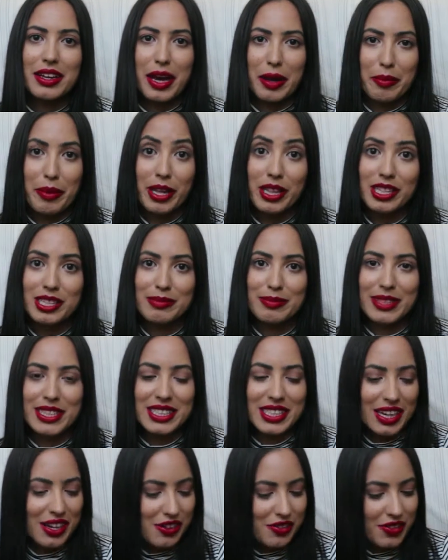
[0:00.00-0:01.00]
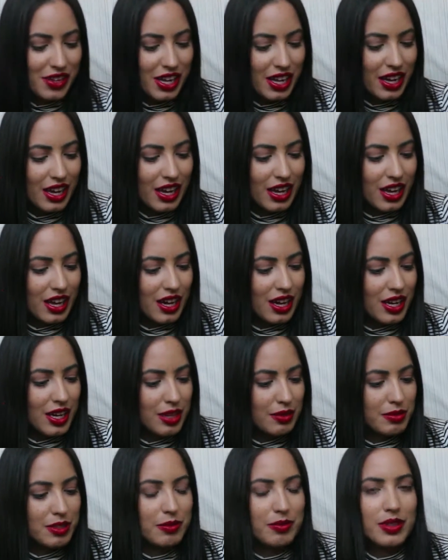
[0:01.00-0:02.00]
I bought this myself.
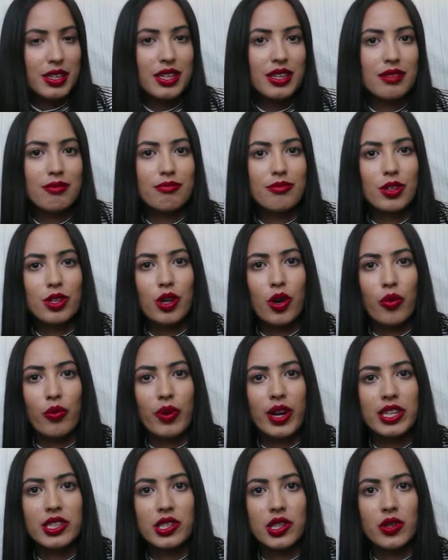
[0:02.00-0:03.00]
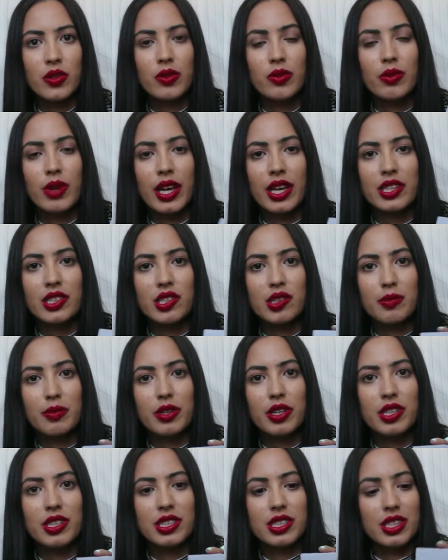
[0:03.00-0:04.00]
Um, something you know retro like
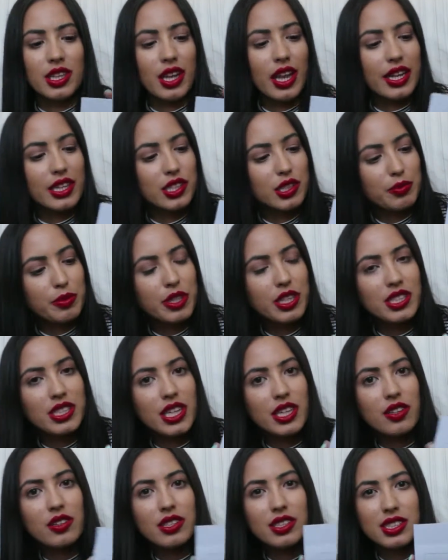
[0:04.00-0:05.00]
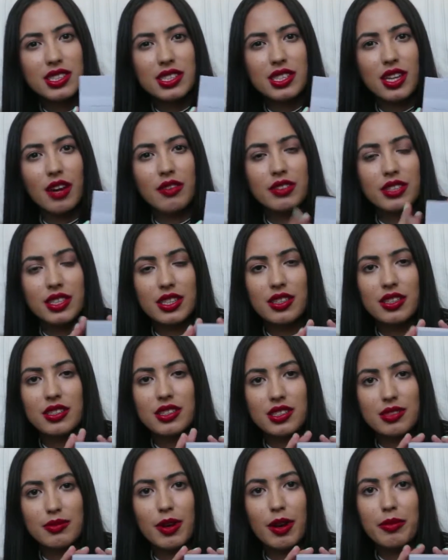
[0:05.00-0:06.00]
Super like a Super Nintendo. This is obviously
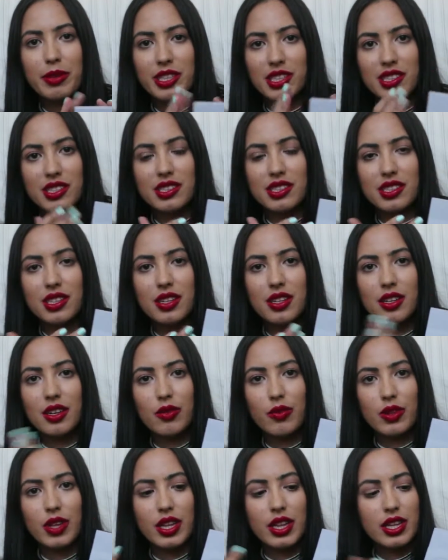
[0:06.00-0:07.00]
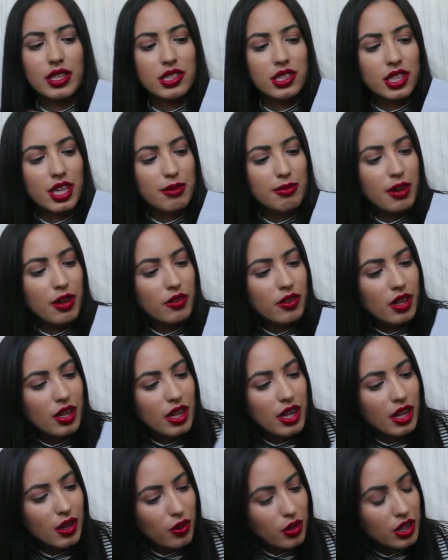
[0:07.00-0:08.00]
it's small because it's the one that they just came out
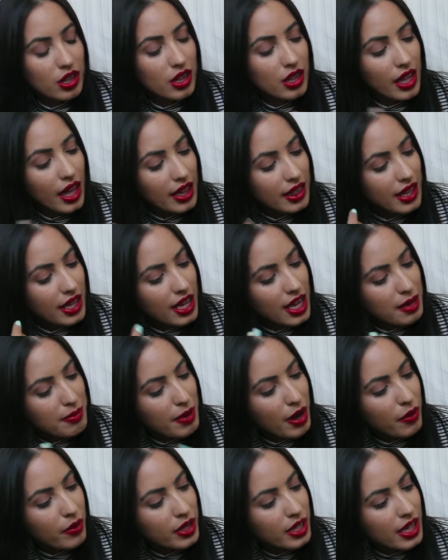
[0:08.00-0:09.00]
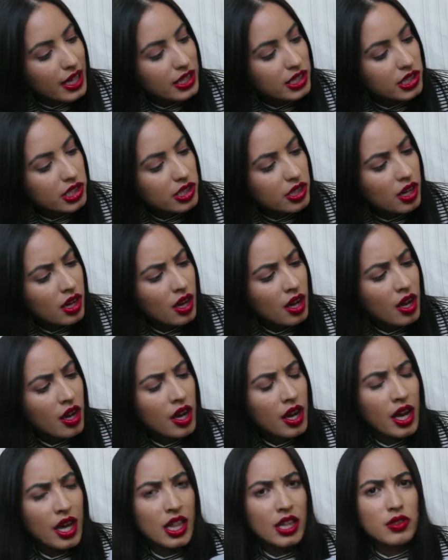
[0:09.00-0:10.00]
with, that they came out with last year,
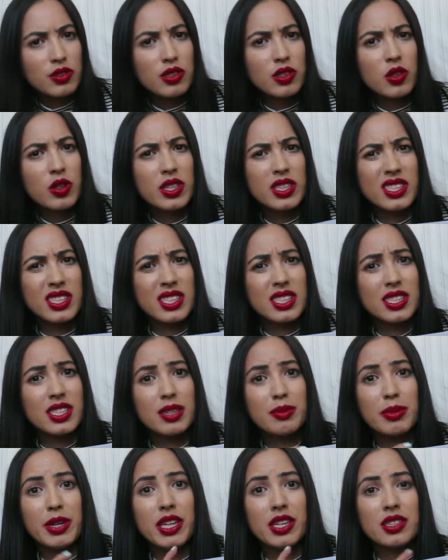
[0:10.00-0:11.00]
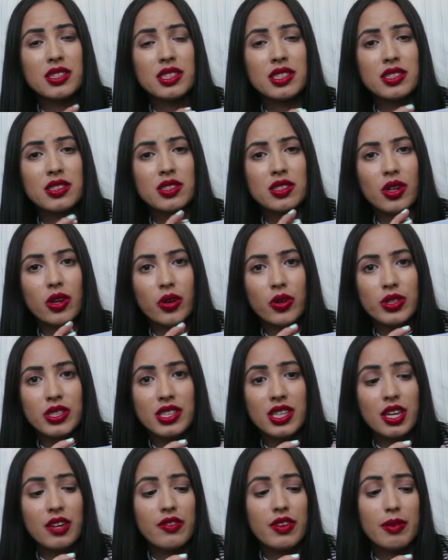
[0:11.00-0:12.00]
and this was only sixty bucks, so
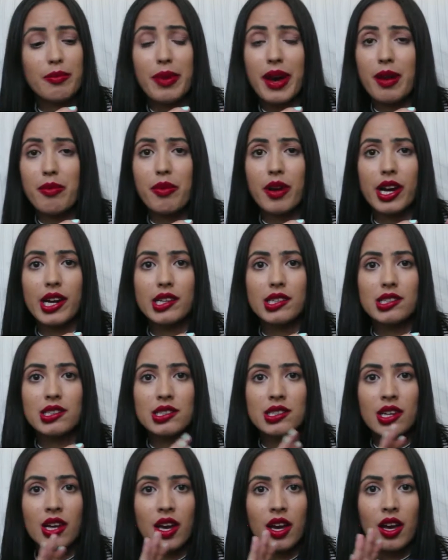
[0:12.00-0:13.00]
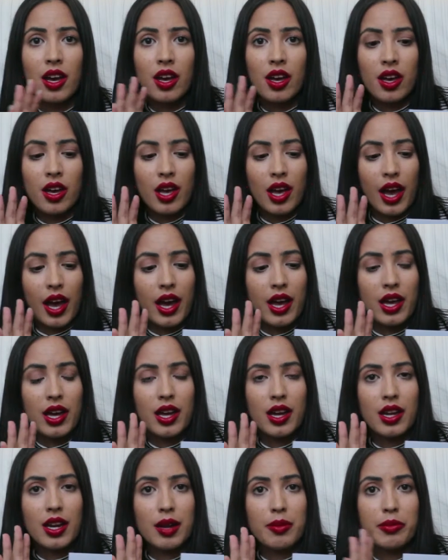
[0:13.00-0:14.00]
it's not even a bad price.
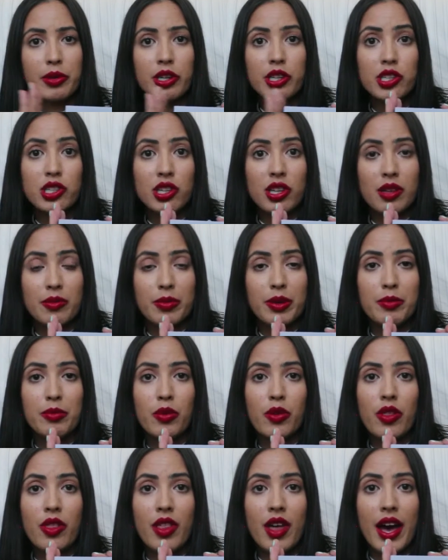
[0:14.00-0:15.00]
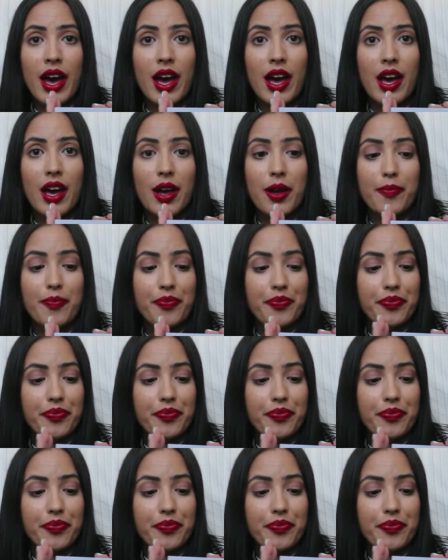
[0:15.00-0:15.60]
And I'm pretty sure the people that